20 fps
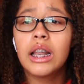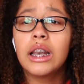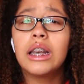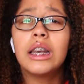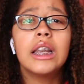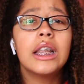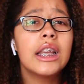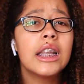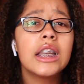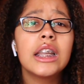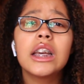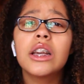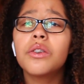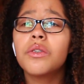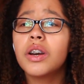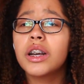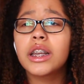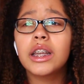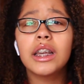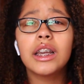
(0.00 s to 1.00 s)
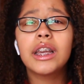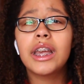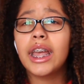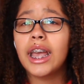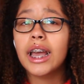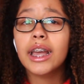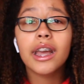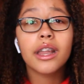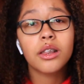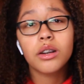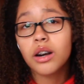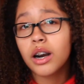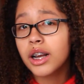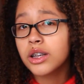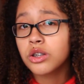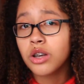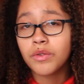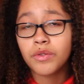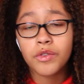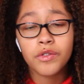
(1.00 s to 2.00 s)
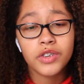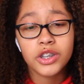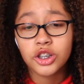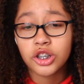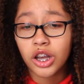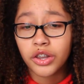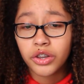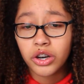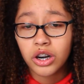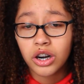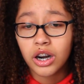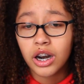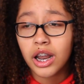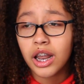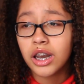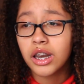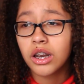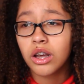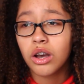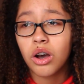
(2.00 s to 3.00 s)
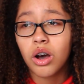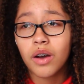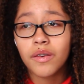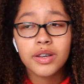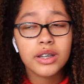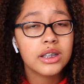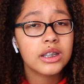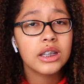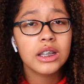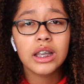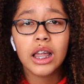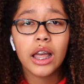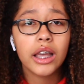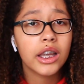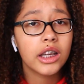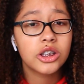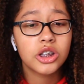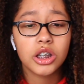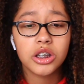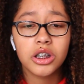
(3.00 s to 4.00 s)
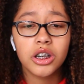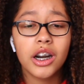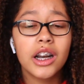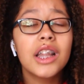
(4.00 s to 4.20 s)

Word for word: Nini and Ricky can't get their eyes off of each other and obviously like each other,